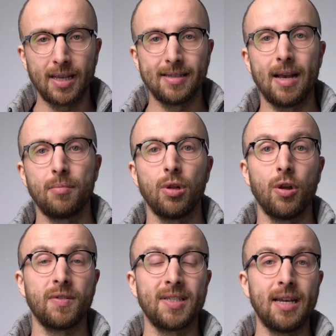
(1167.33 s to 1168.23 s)

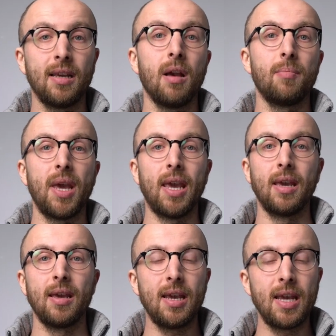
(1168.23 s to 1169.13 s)
example of setting up
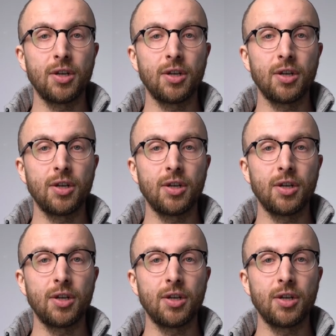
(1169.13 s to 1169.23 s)
a